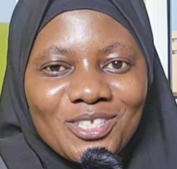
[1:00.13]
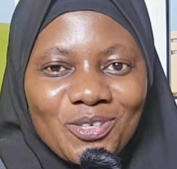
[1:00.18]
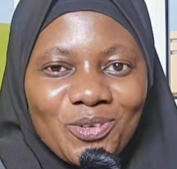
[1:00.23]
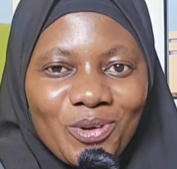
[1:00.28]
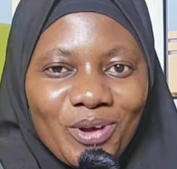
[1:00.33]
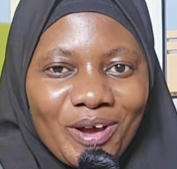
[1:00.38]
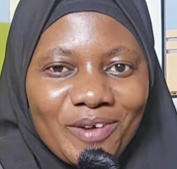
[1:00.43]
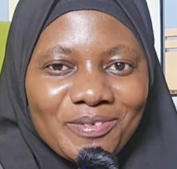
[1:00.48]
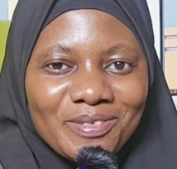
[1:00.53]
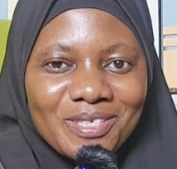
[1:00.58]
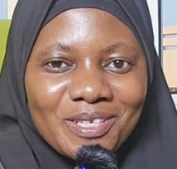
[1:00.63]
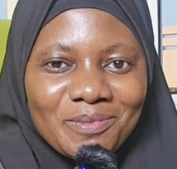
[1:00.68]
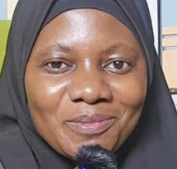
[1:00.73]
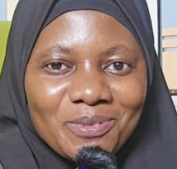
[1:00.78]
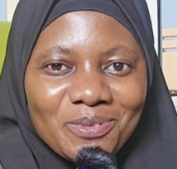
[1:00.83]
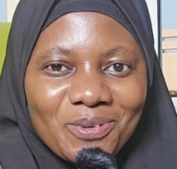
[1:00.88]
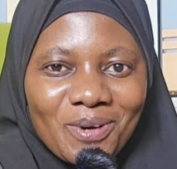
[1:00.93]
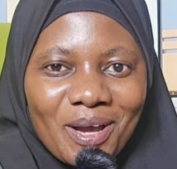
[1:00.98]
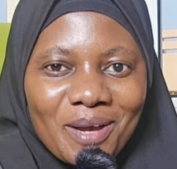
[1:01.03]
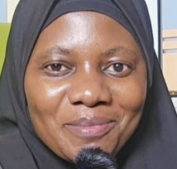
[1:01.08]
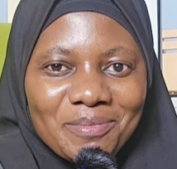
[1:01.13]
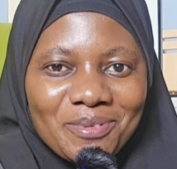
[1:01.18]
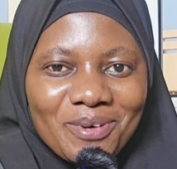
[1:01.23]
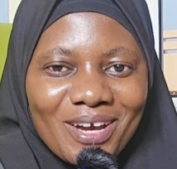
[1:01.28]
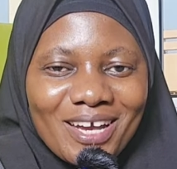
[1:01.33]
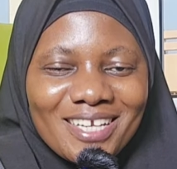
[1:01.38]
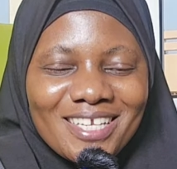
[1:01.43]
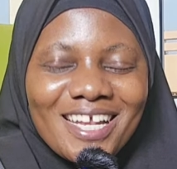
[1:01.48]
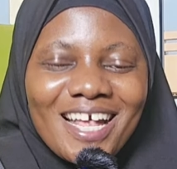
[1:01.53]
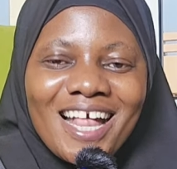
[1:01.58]
you have subscribed,
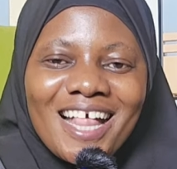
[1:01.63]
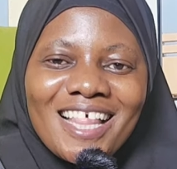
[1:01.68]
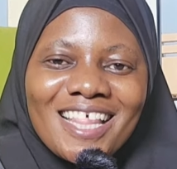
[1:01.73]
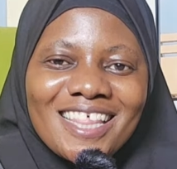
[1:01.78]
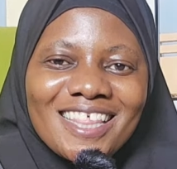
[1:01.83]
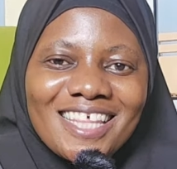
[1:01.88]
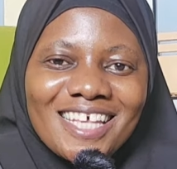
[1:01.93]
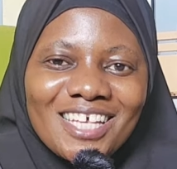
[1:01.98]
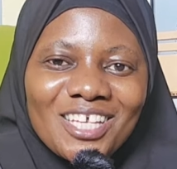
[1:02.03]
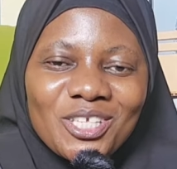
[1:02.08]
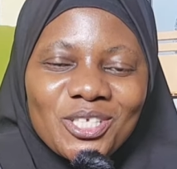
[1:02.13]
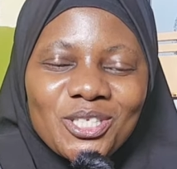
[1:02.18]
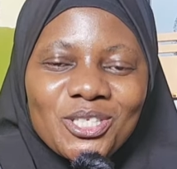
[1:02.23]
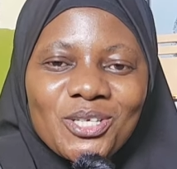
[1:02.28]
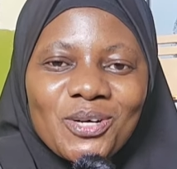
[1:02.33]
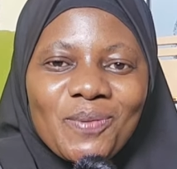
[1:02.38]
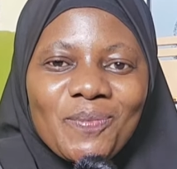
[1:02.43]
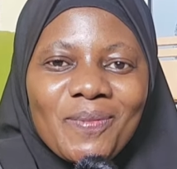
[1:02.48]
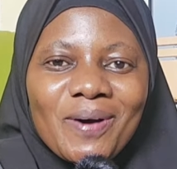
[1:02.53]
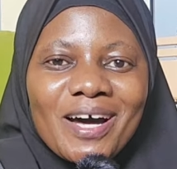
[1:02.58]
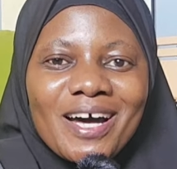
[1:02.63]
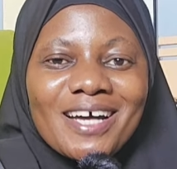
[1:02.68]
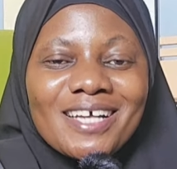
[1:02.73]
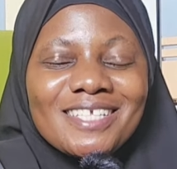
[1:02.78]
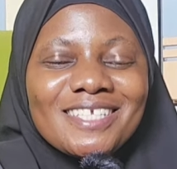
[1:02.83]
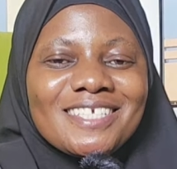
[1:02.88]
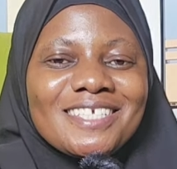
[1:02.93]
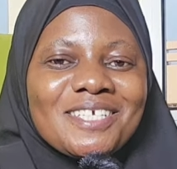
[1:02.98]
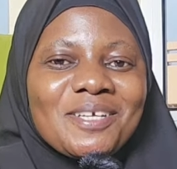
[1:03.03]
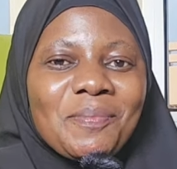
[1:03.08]
right? Thank you so
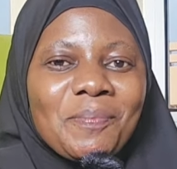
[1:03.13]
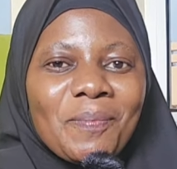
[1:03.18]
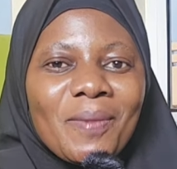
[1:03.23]
much.